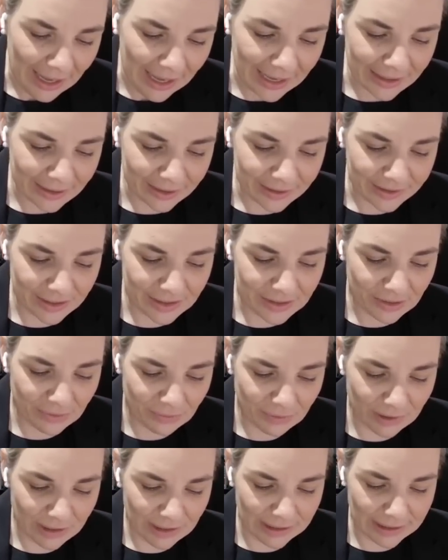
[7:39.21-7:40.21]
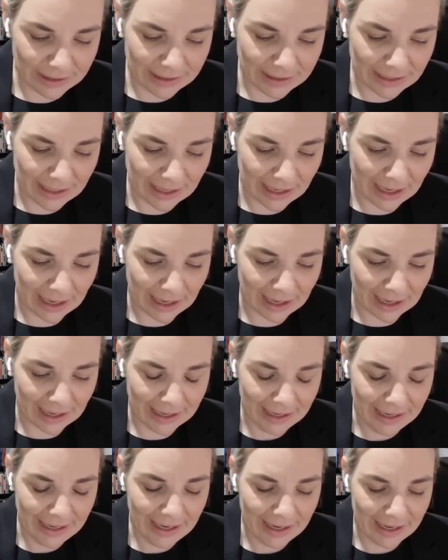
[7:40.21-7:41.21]
And I think that really,
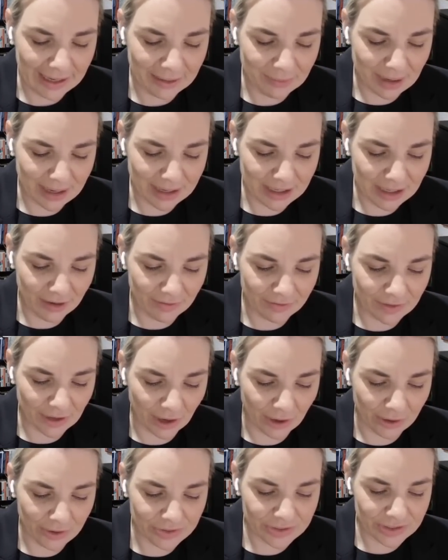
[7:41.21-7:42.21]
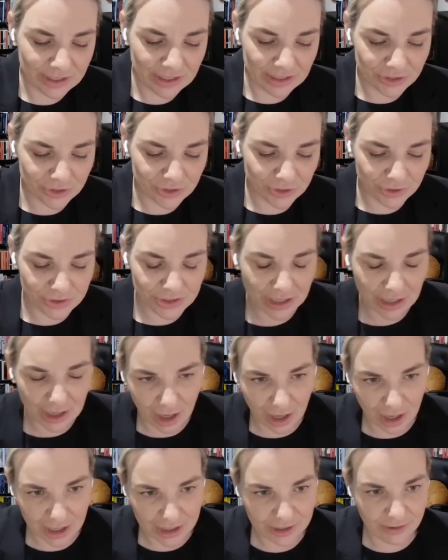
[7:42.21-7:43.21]
in many of those issues, it
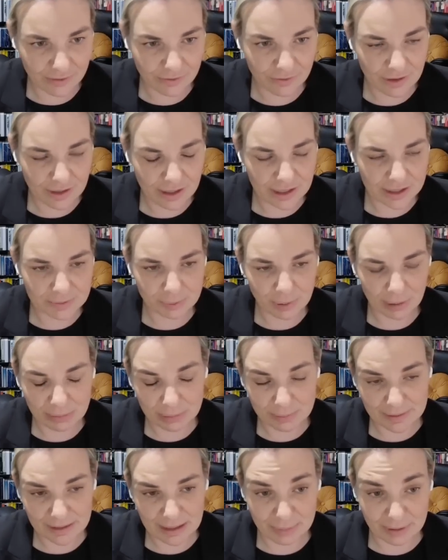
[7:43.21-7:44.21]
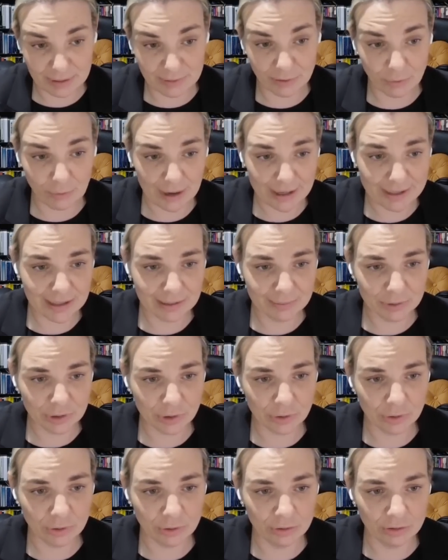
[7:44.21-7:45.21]
kind of is probably a bit of a wake-up
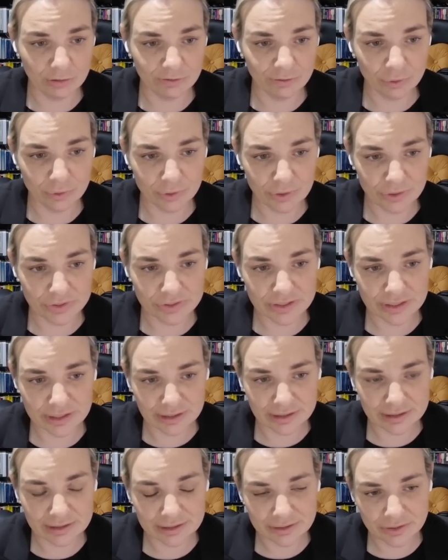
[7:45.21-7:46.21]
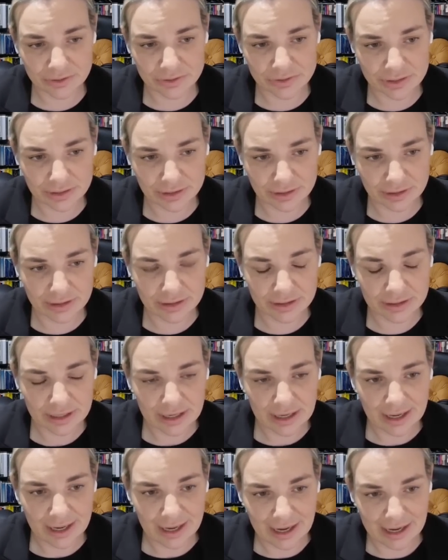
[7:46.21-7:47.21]
call for New Zealand. And New Zealand
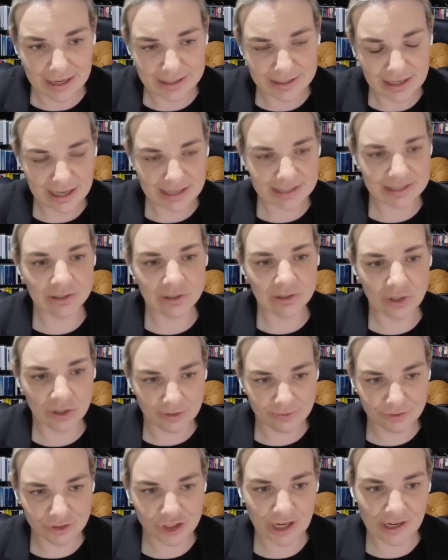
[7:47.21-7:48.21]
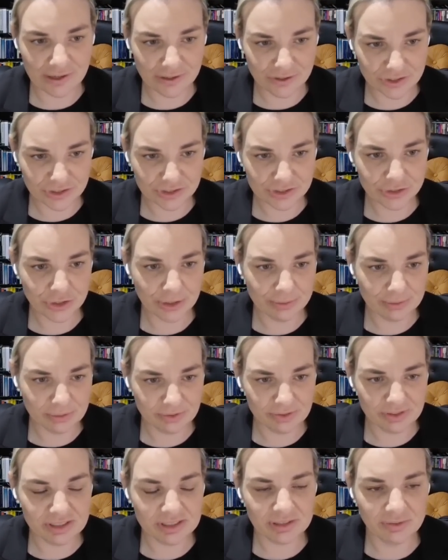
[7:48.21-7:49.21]
has a lot of challenges in terms
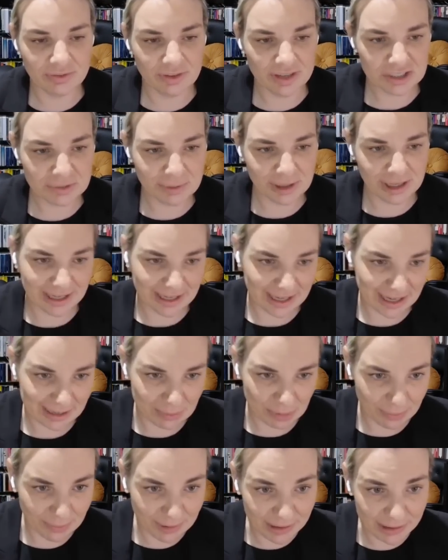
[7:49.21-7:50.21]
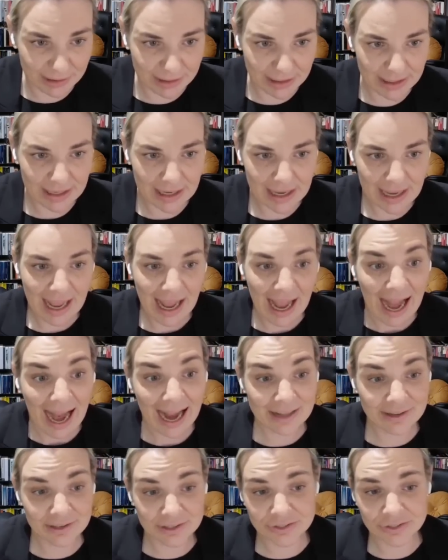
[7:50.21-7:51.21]
of its investment in capability
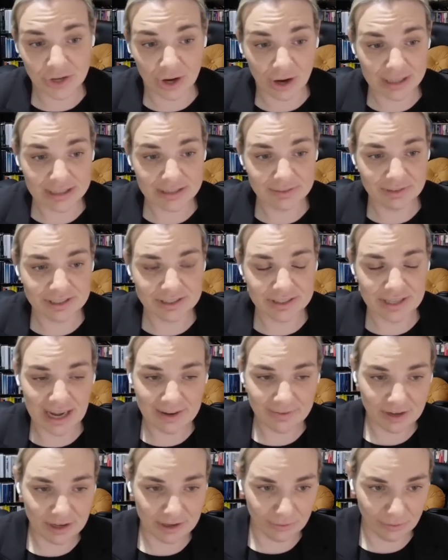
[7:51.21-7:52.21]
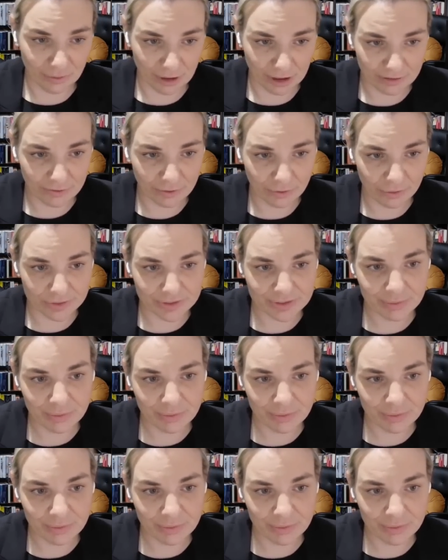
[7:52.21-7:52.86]
and the size of its navy and workforce.